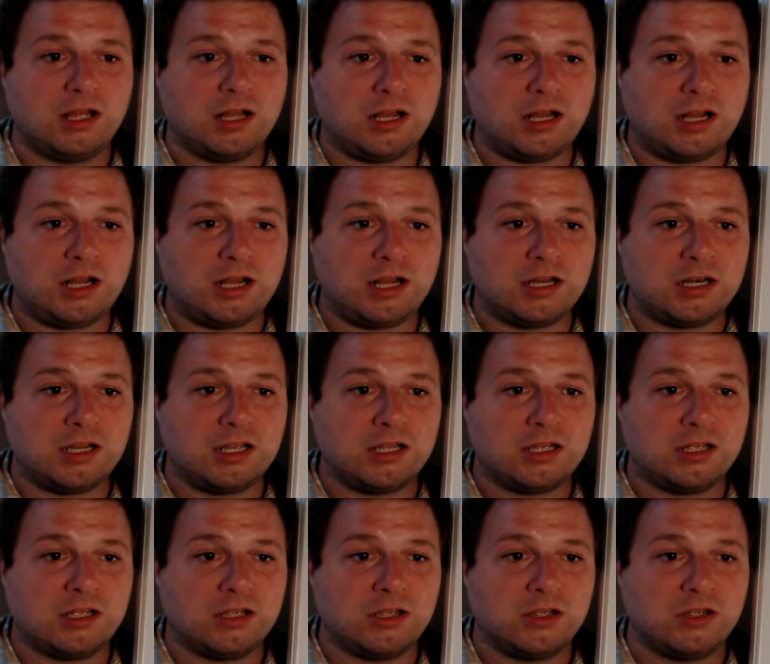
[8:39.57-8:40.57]

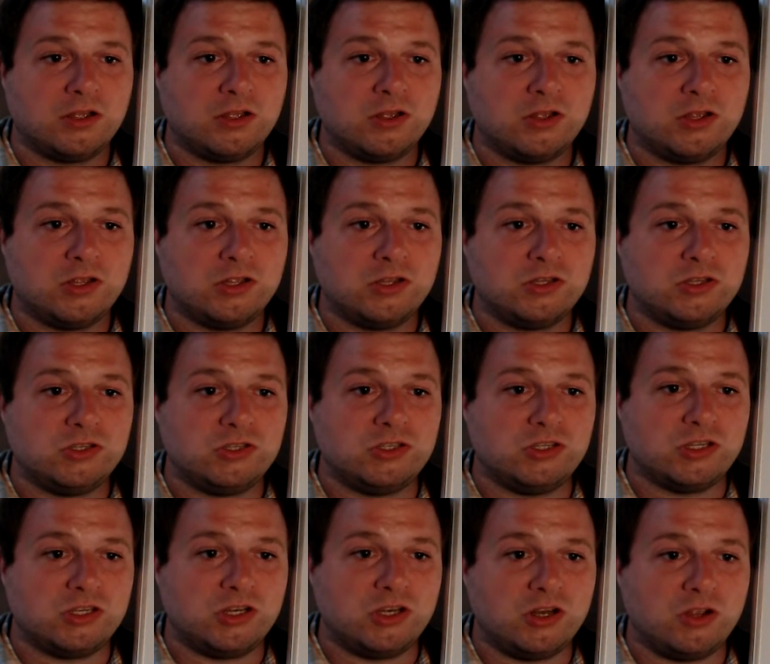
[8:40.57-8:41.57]
Anna
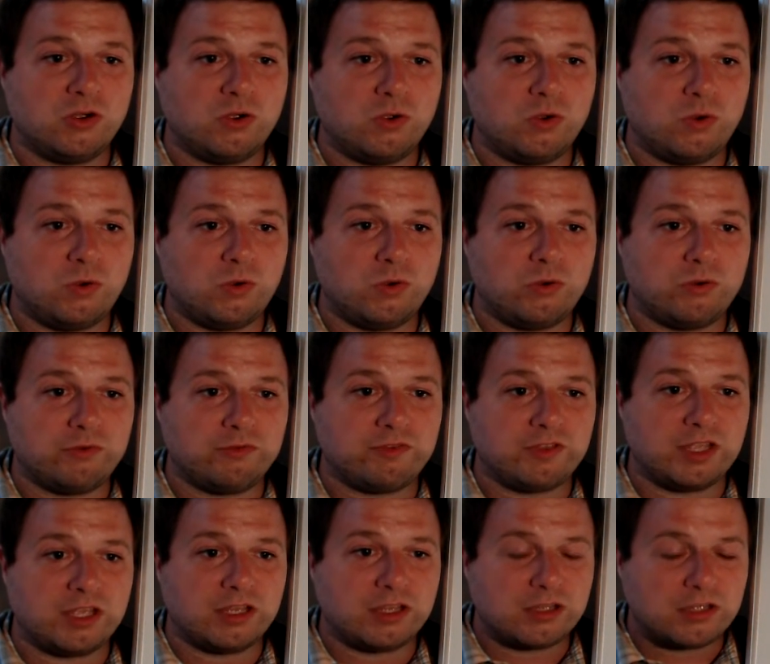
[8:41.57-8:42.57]

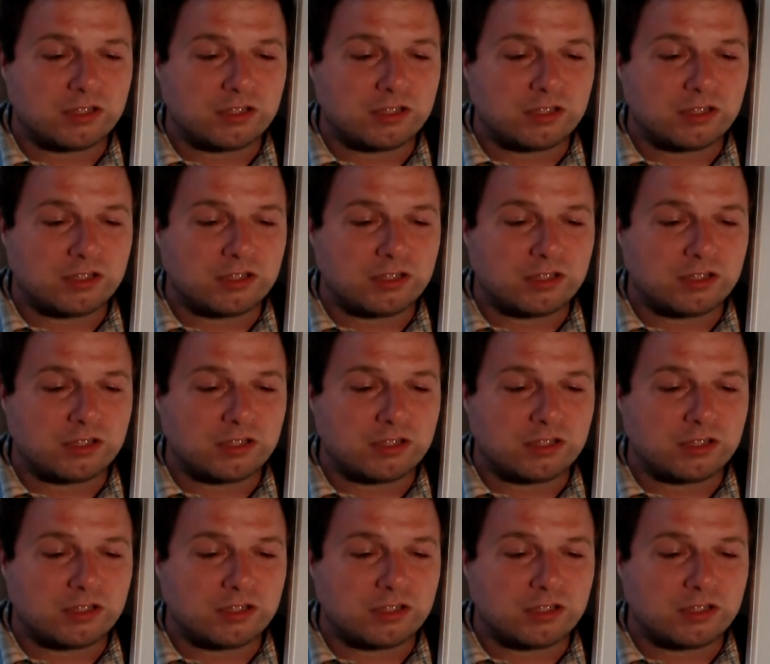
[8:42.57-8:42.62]
Janovna.